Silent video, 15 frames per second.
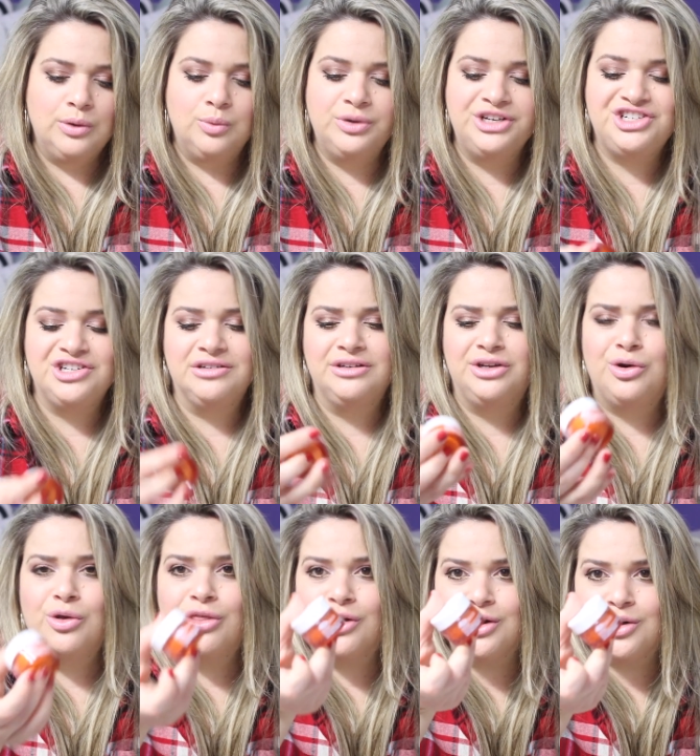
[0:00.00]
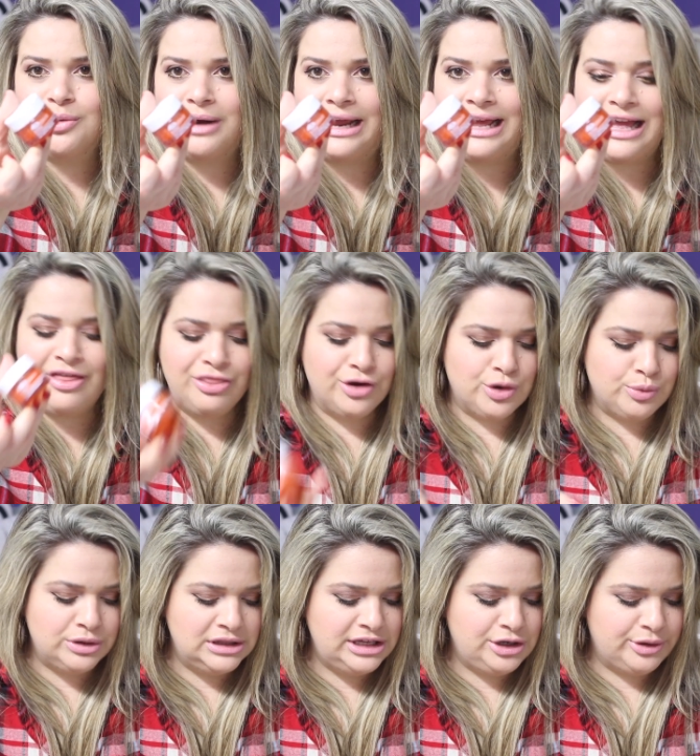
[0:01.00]
which, you know, they're great and they're
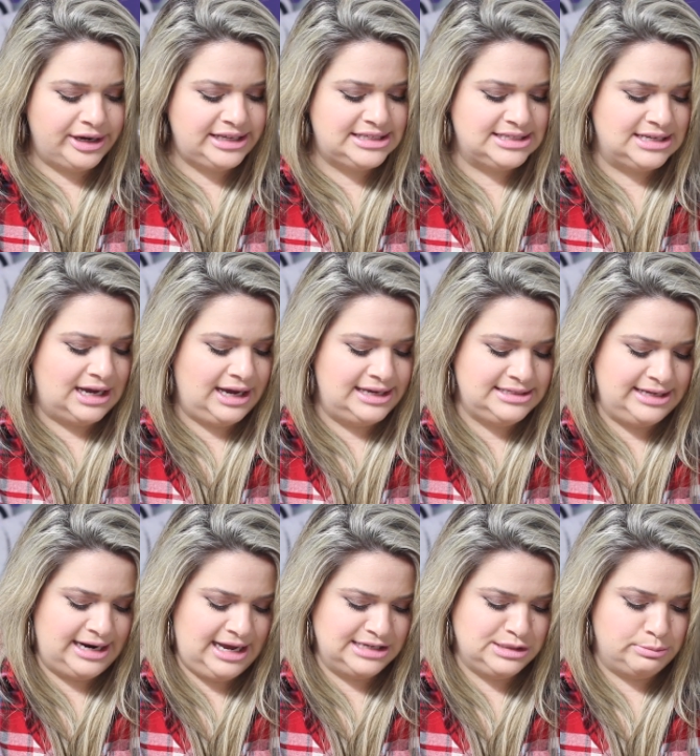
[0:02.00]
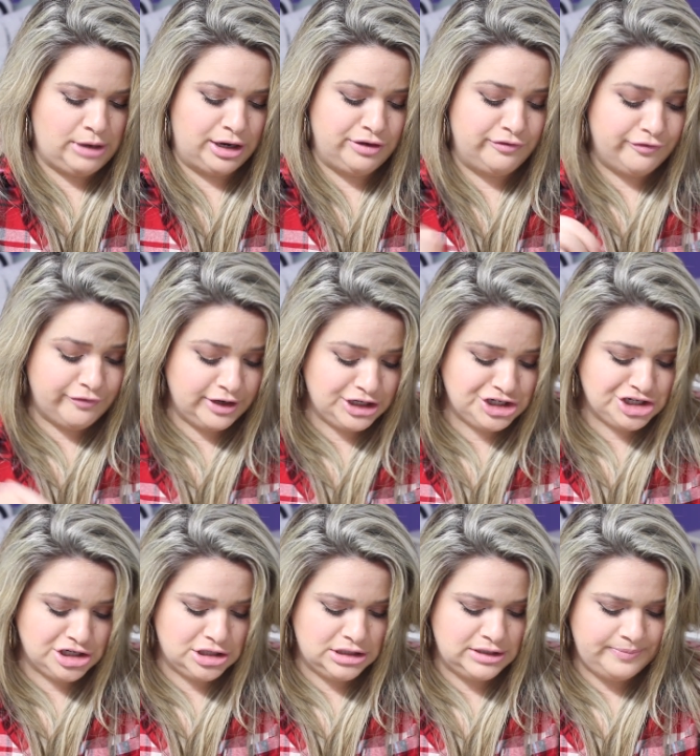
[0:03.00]
really great size. It has modern
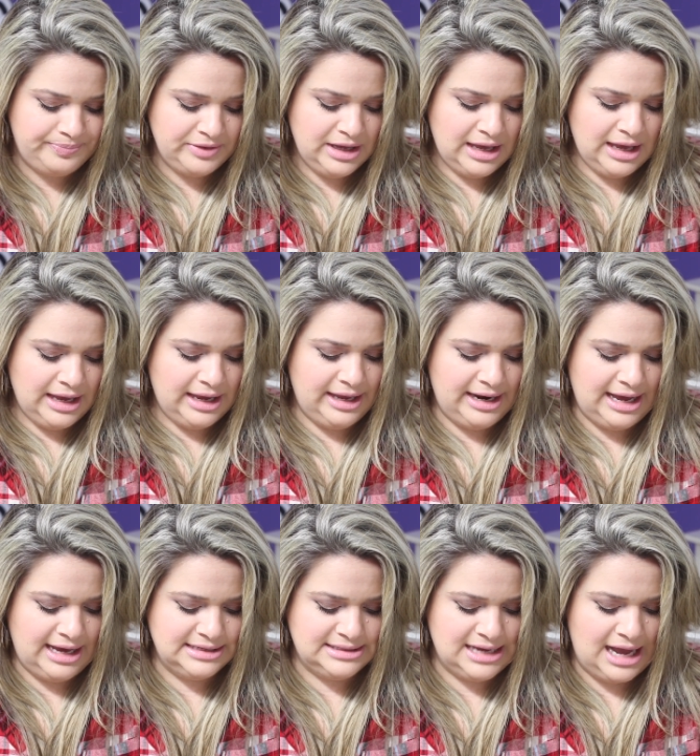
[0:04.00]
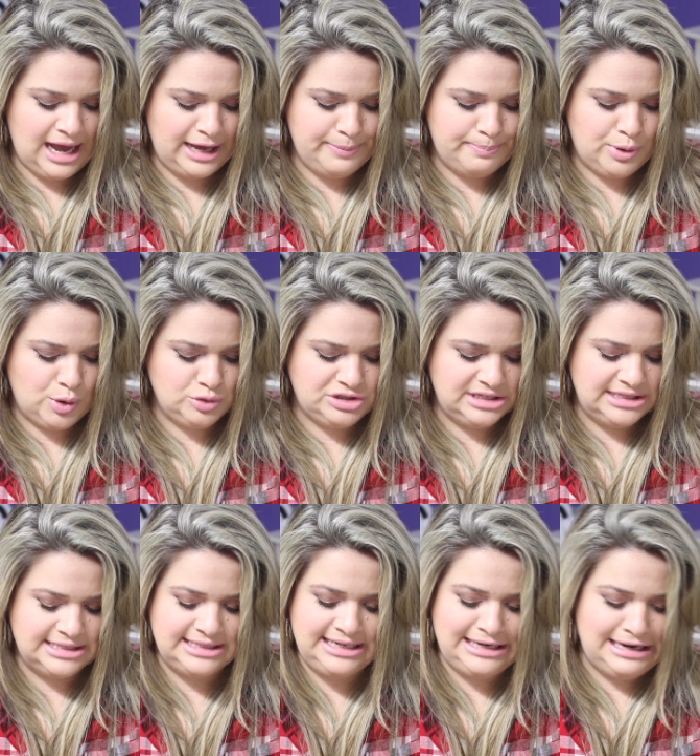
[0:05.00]
friction. It has a high
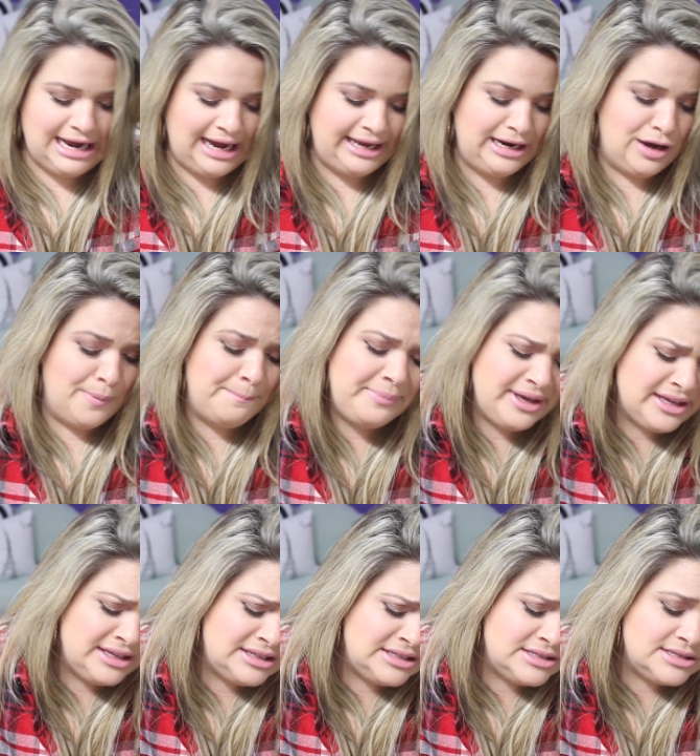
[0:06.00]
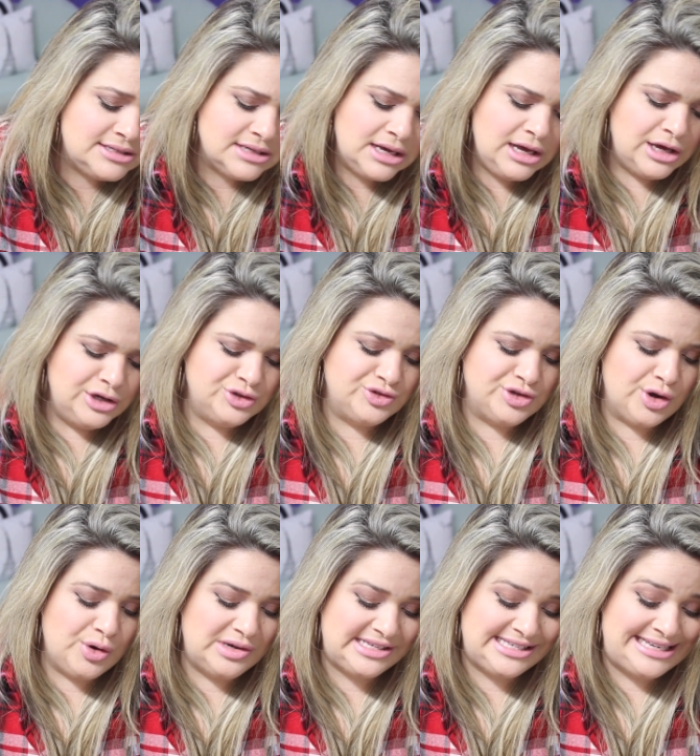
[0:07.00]
potency night A-Mins.
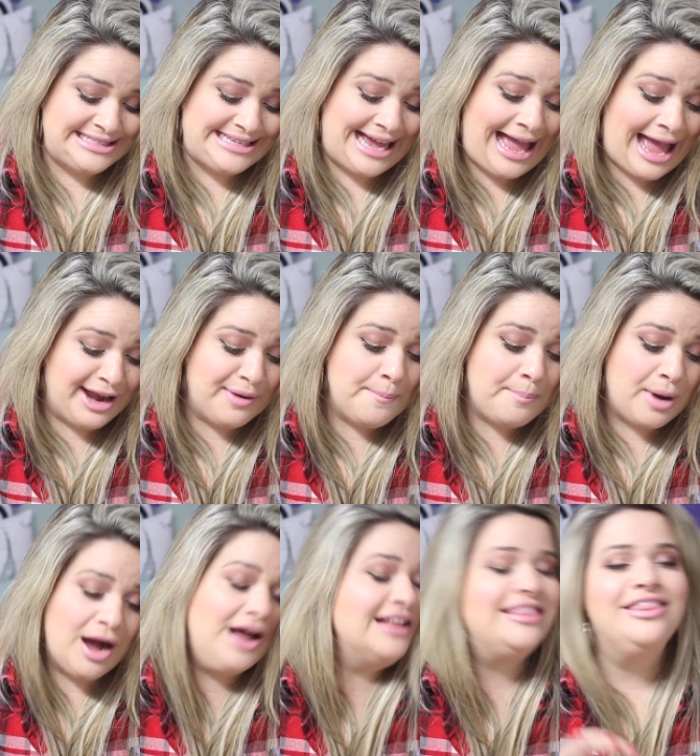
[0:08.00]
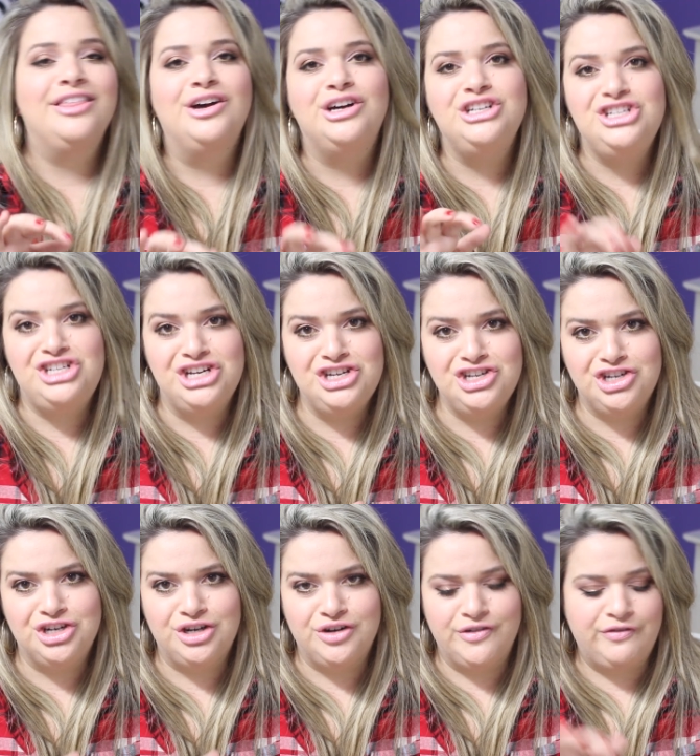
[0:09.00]
So since I hadn't bought the
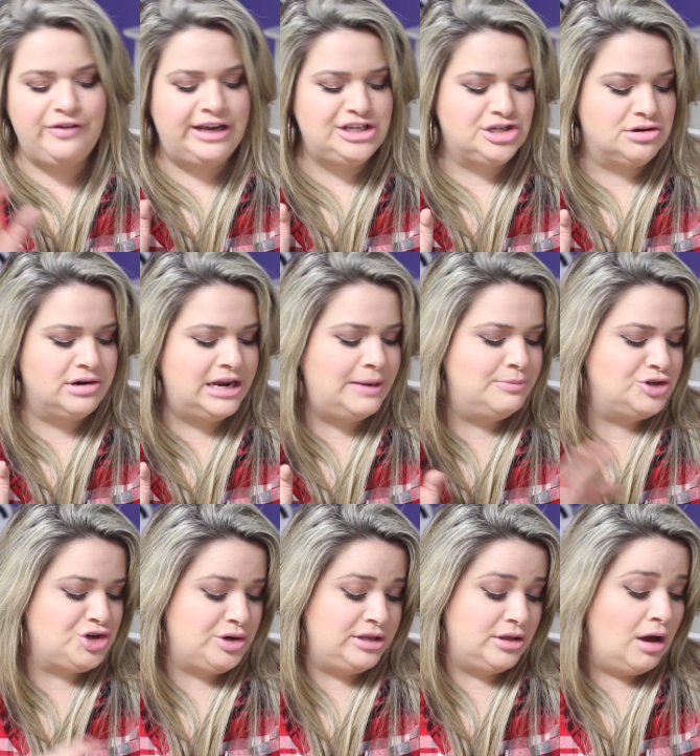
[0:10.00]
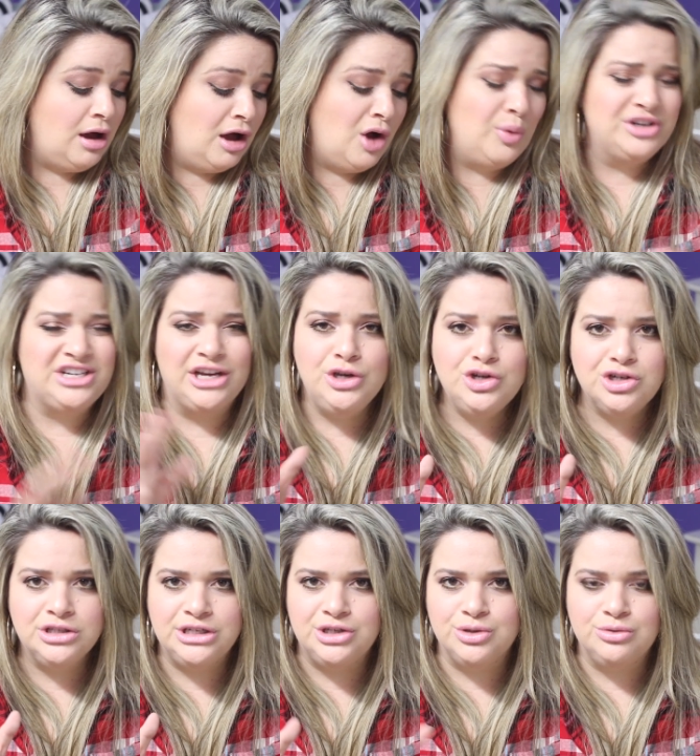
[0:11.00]
GinZing face cream during the haul, which I
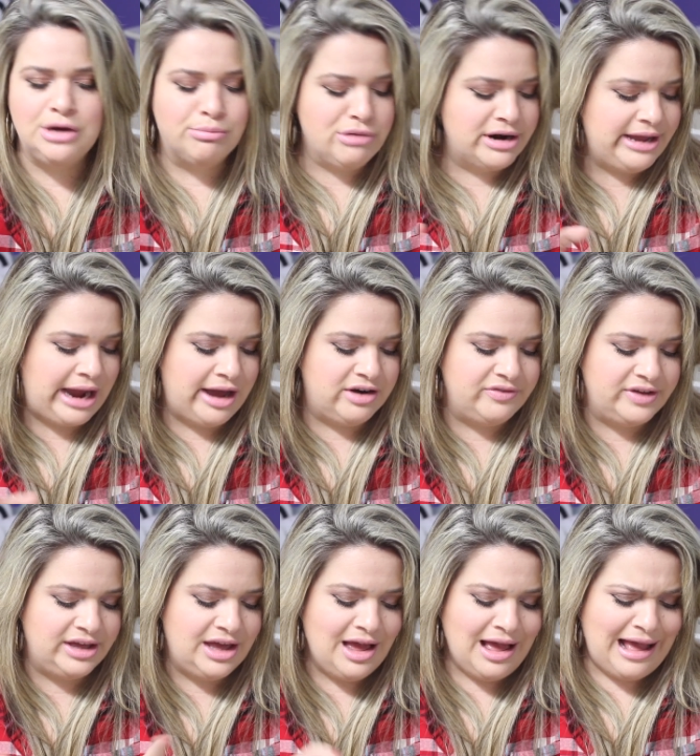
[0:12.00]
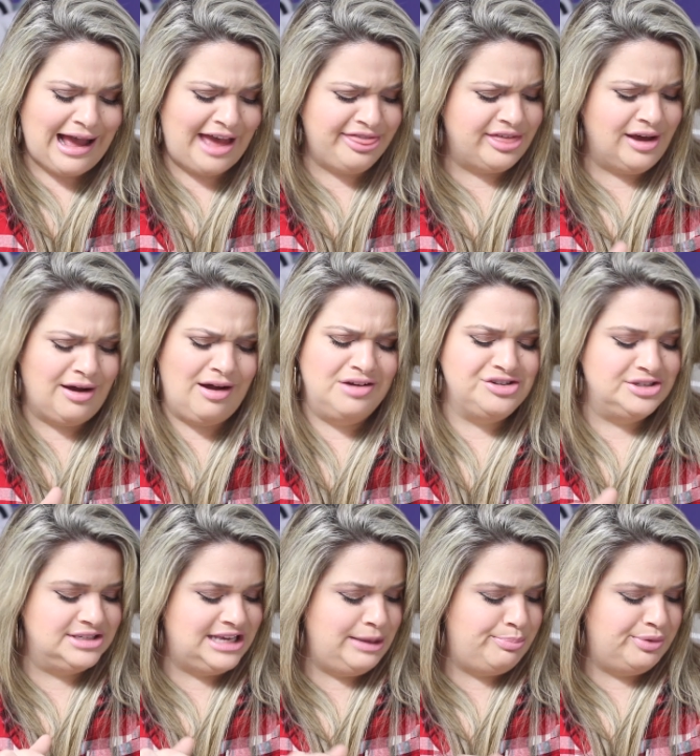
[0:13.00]
usually do, I'm running out of it, I thought I'll
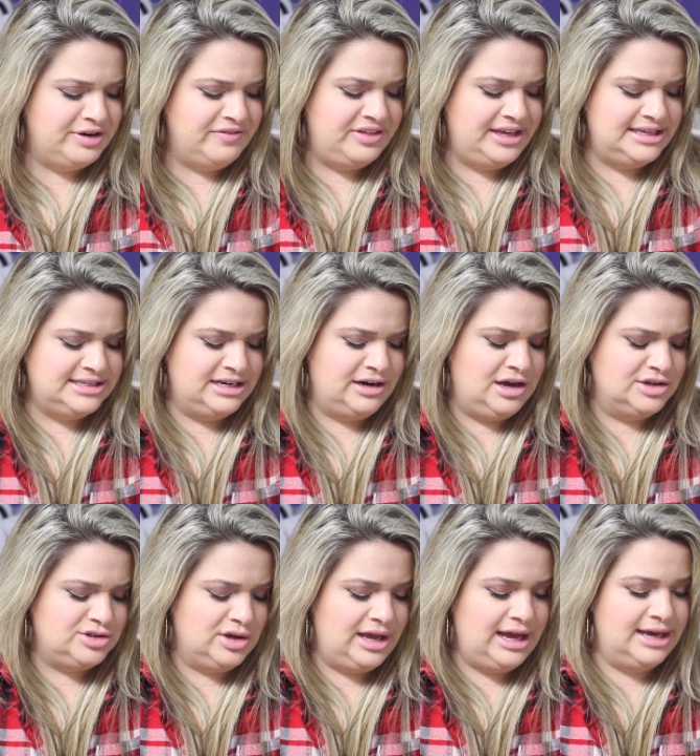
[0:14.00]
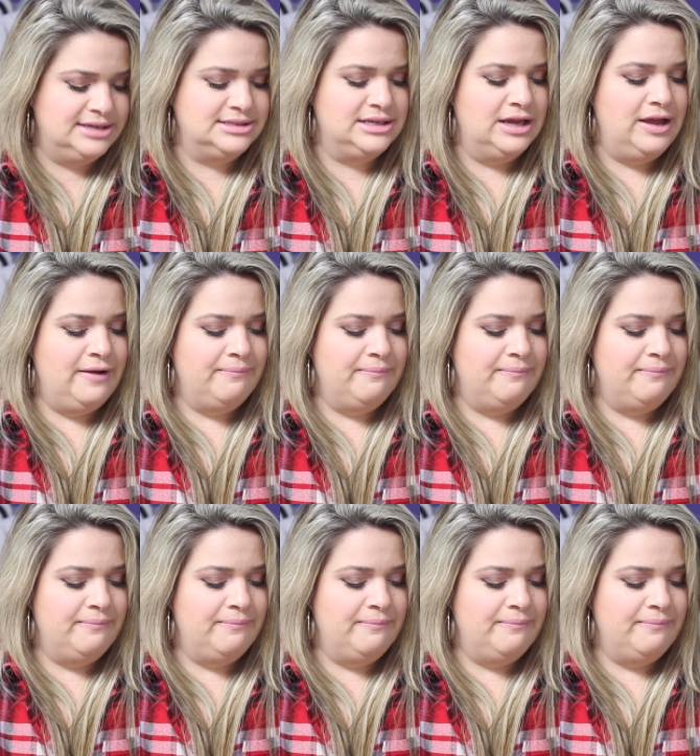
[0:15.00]
just keep one of these. And it also has